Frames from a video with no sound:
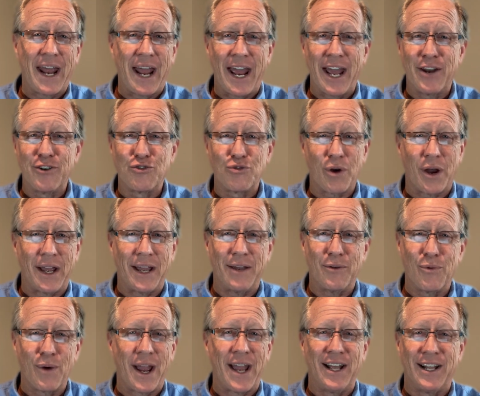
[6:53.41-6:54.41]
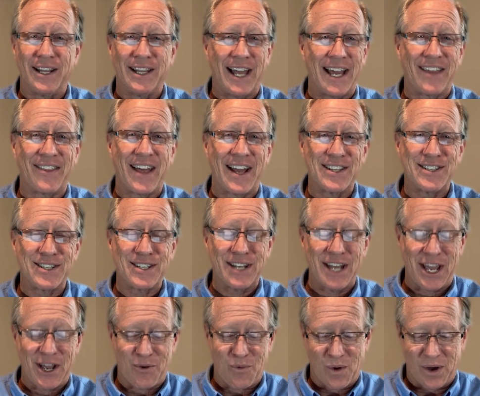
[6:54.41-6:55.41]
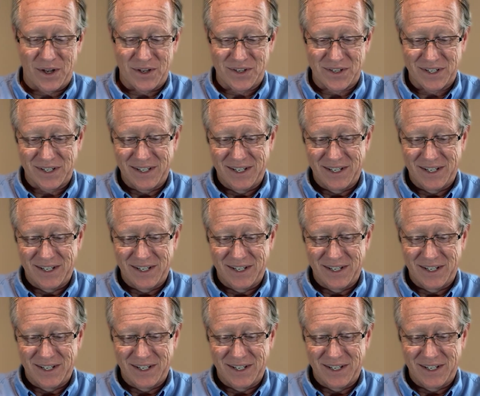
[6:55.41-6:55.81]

handrail like that snake was,